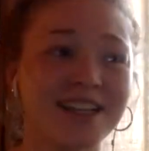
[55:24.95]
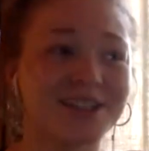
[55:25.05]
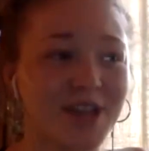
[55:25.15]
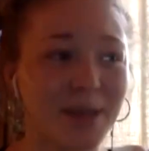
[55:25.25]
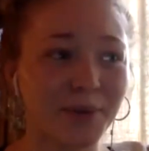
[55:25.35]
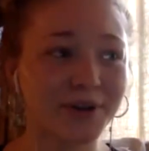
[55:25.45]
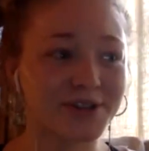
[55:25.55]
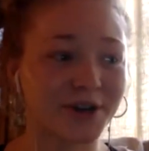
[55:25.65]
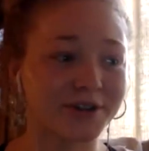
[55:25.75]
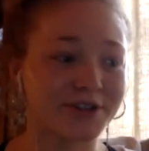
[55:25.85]
That
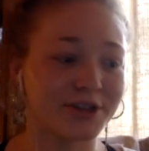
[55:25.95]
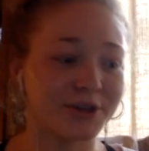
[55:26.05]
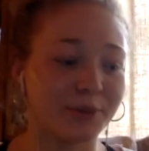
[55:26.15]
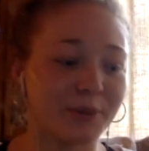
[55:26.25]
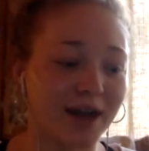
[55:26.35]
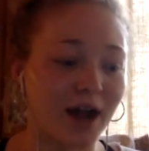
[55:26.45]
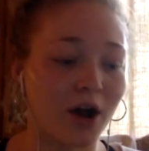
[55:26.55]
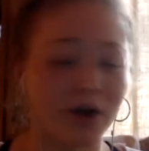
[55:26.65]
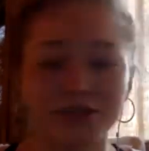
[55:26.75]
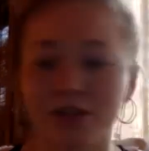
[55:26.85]
part's hard too. But
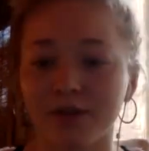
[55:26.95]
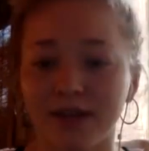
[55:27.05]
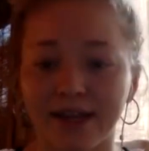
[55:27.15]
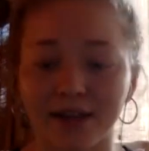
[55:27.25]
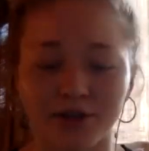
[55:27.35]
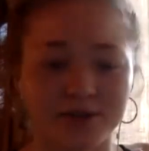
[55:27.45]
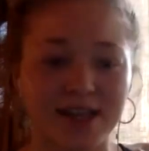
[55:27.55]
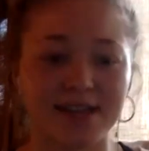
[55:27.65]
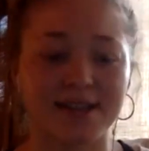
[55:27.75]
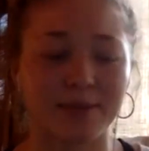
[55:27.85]
also, like you
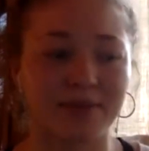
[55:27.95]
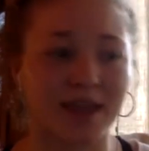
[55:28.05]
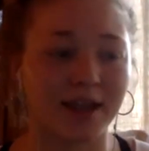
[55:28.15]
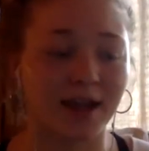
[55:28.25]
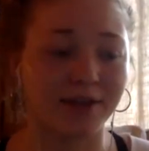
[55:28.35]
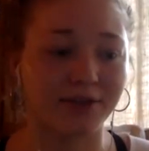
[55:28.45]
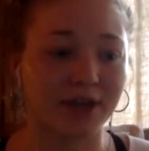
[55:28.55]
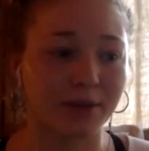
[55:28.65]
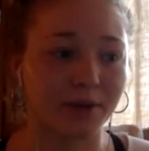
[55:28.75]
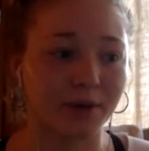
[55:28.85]
said something, I
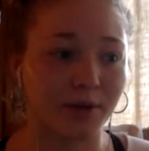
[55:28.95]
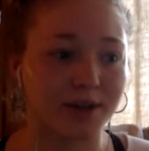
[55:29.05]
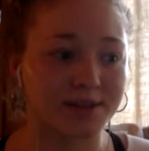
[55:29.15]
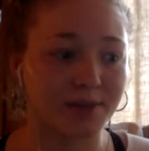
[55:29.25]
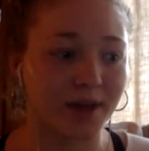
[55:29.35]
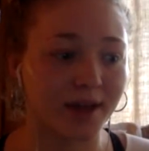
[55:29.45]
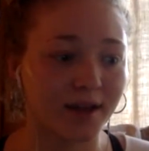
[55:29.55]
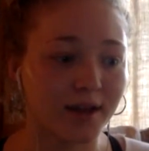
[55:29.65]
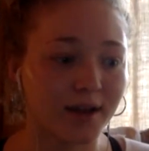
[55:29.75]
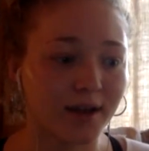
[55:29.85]
forget what it was,
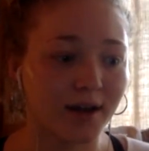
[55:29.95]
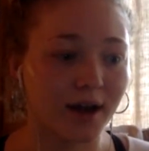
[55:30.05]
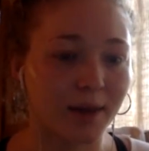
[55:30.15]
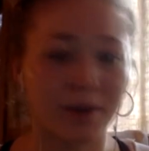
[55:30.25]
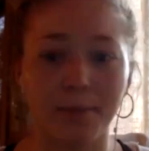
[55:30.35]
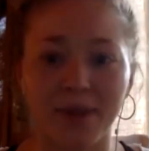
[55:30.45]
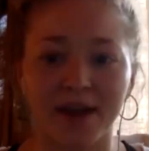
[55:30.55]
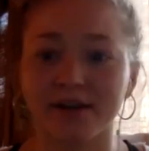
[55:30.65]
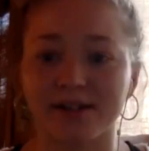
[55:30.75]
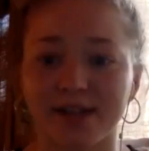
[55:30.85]
but
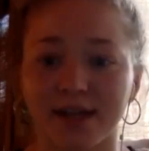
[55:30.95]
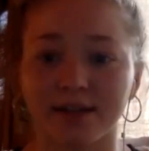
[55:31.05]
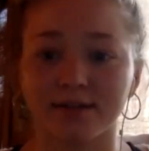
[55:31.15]
comparison,